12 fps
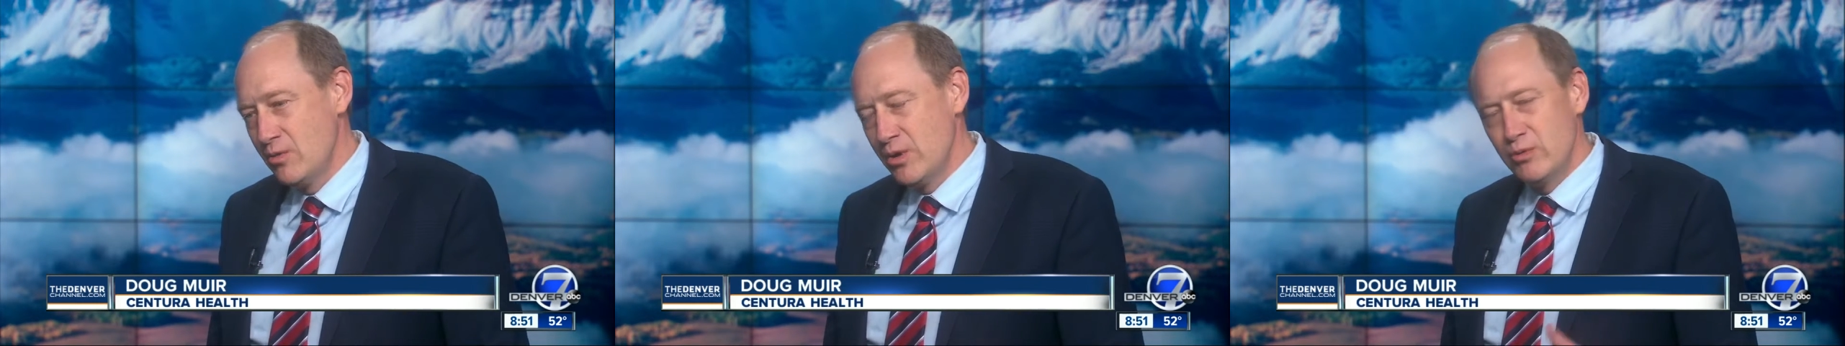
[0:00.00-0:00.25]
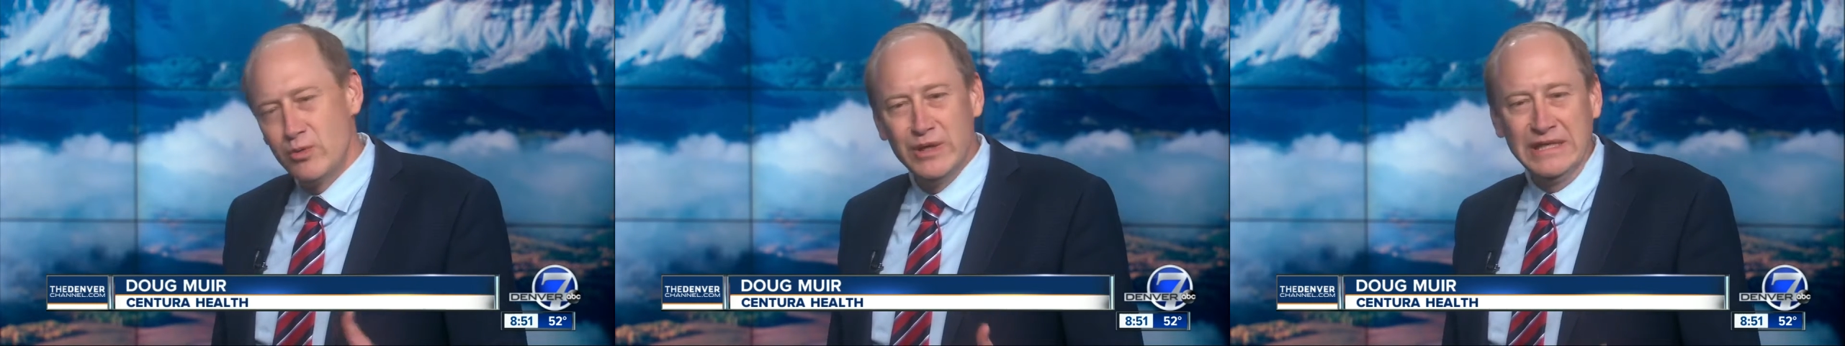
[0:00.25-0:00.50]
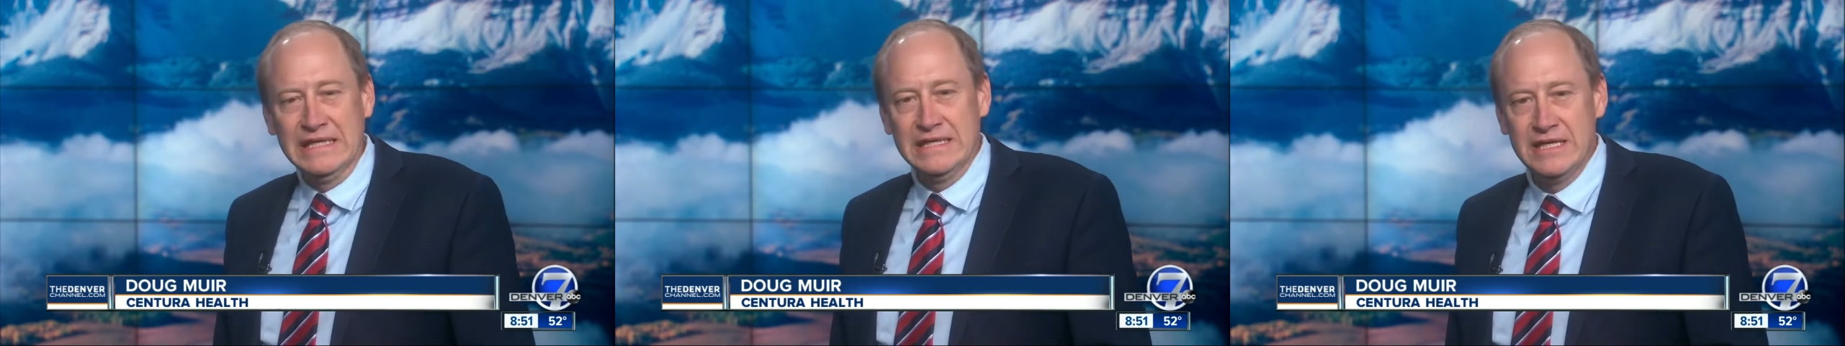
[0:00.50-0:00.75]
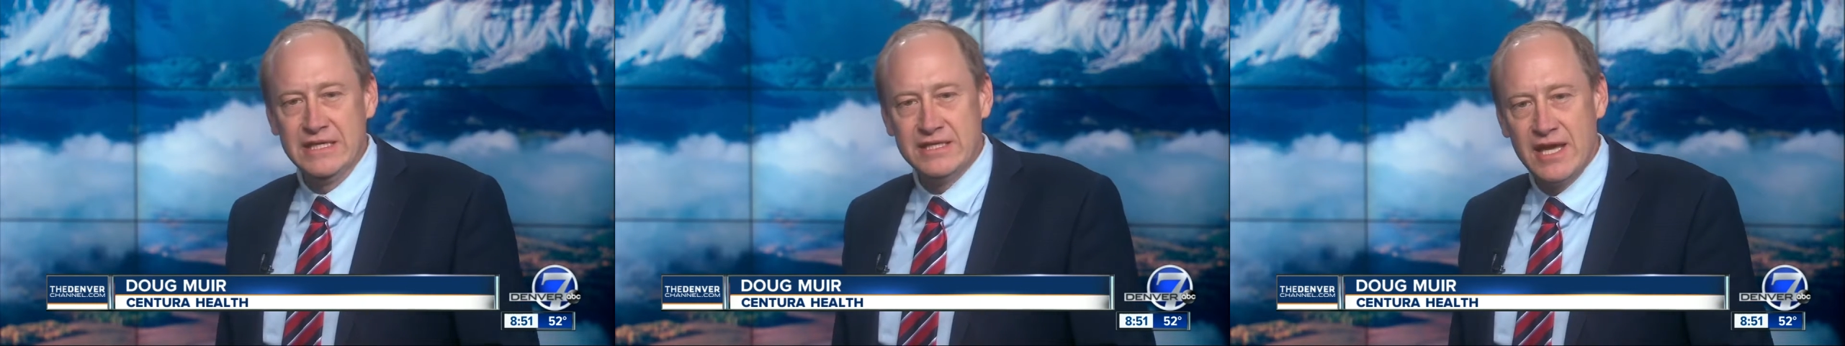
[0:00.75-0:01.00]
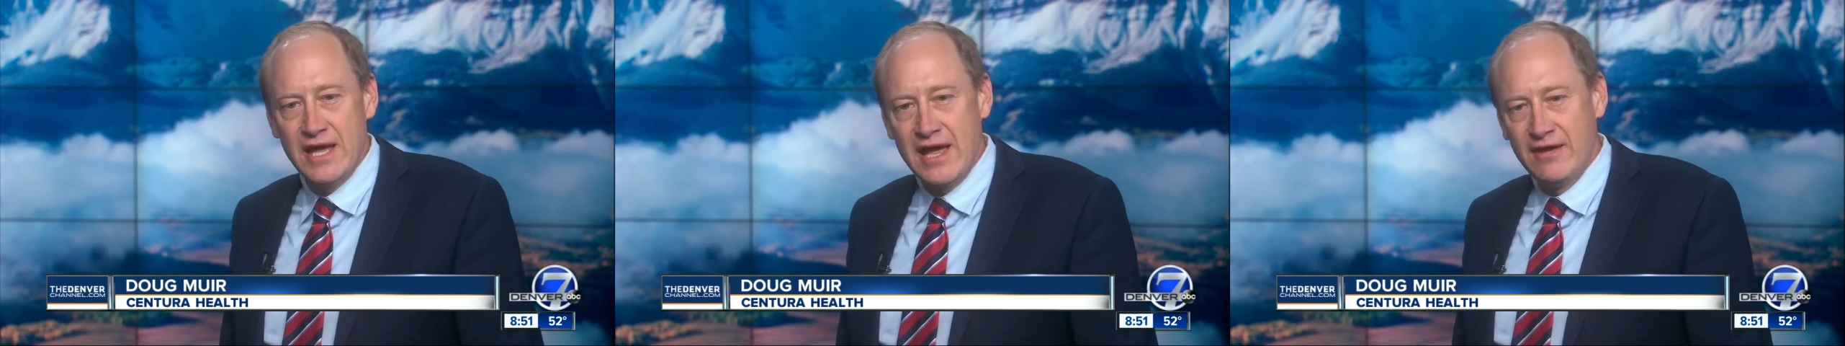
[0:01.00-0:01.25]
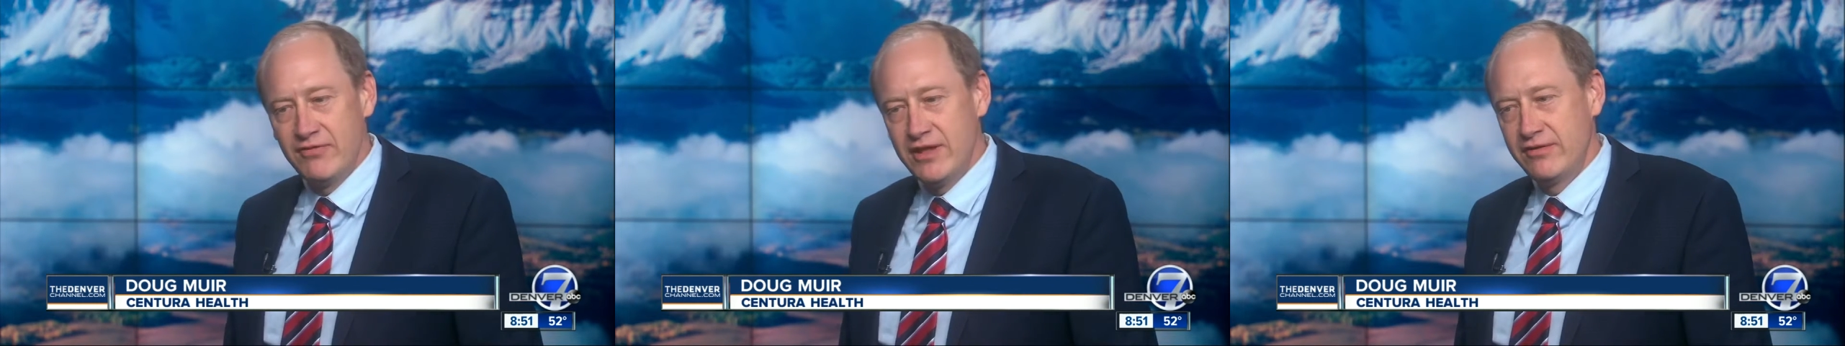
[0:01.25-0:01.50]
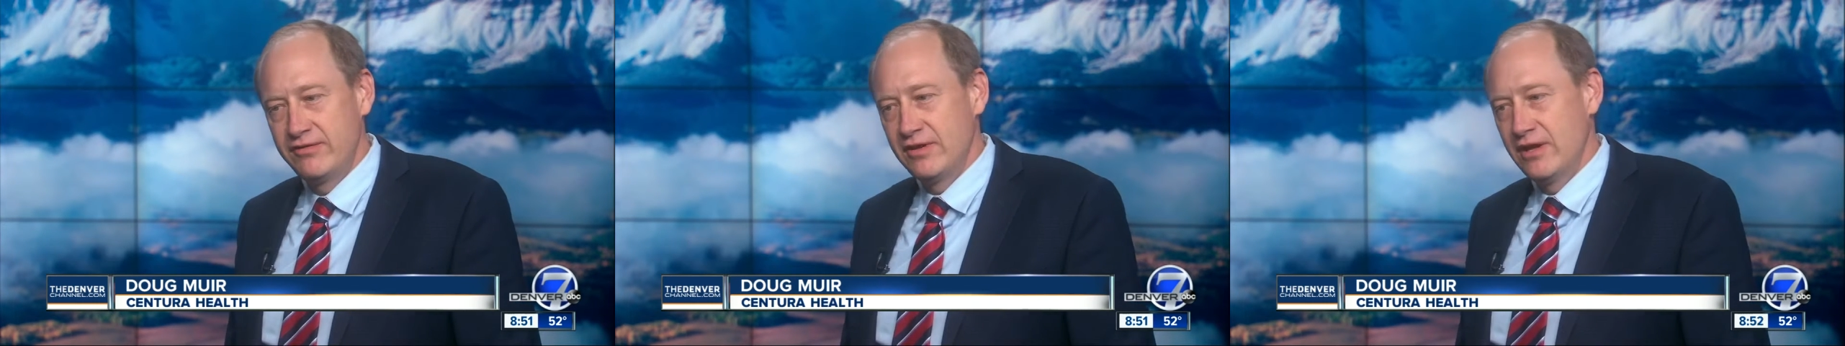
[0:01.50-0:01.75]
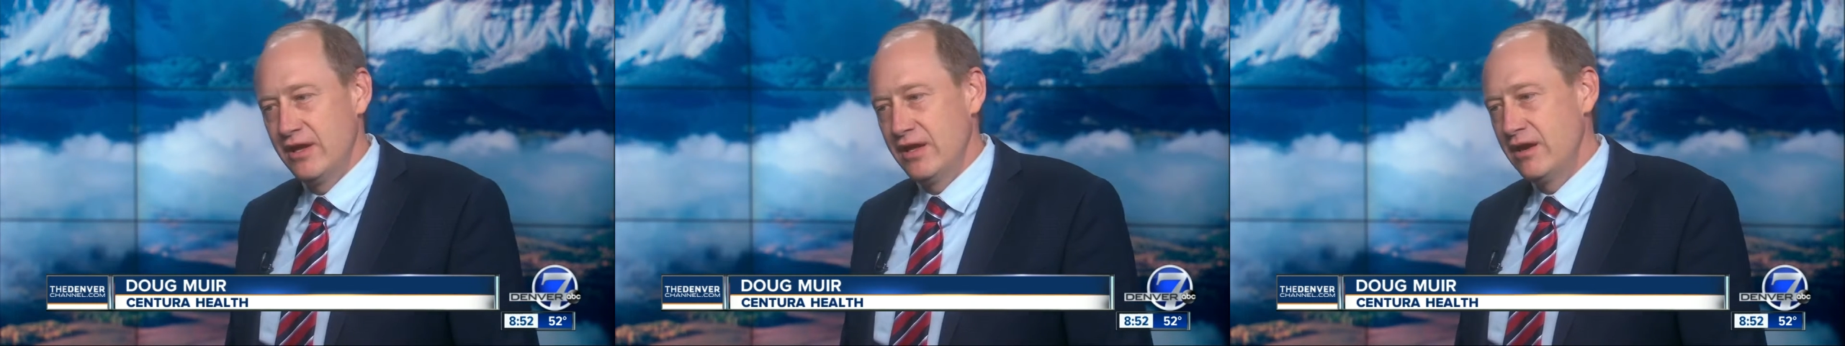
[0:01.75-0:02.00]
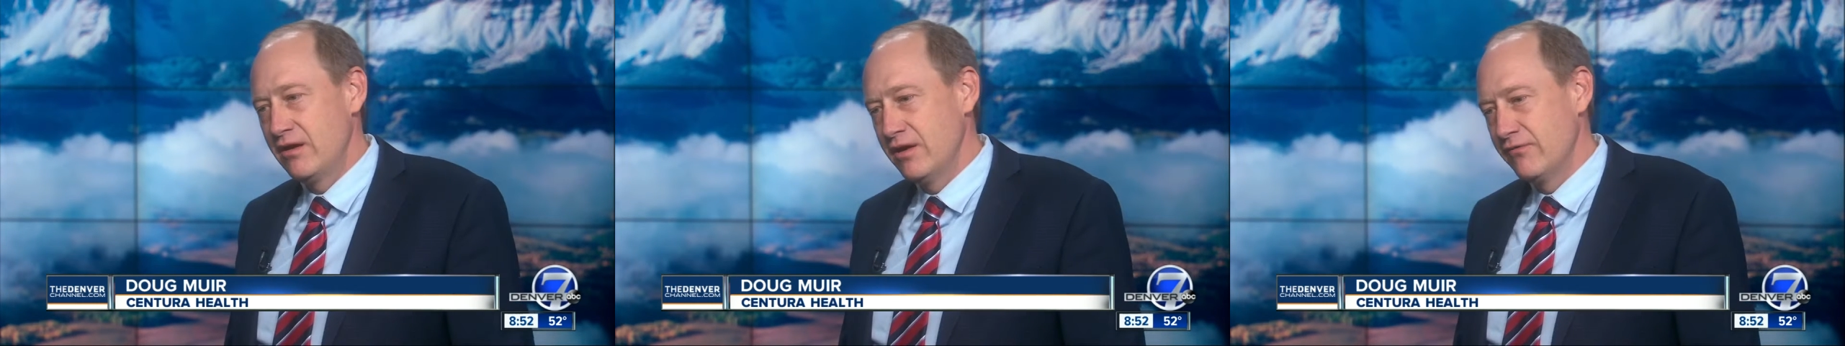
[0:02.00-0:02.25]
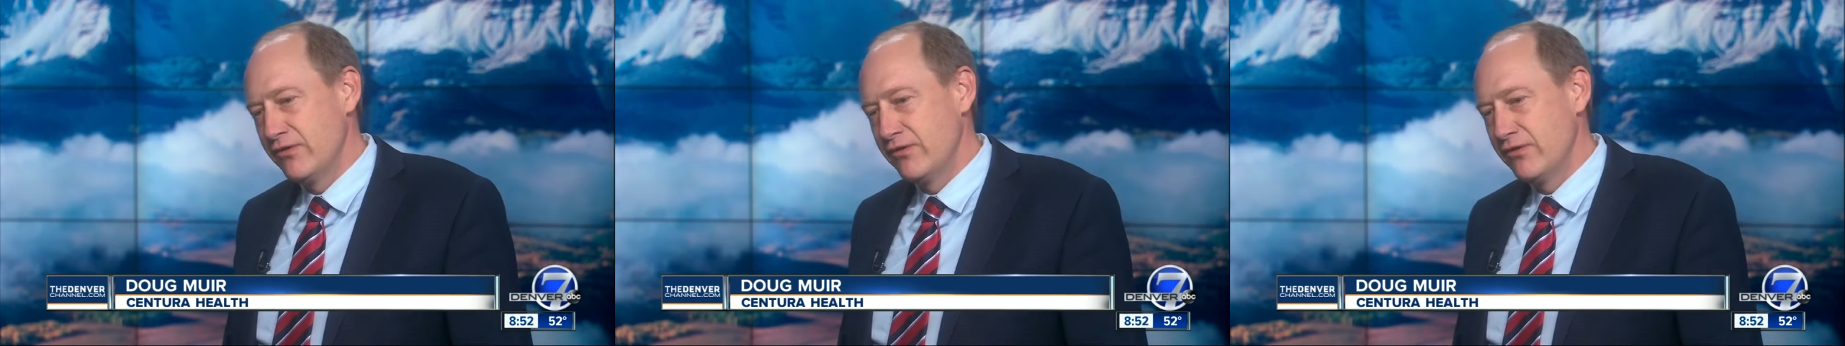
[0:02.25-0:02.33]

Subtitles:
We really need to have this area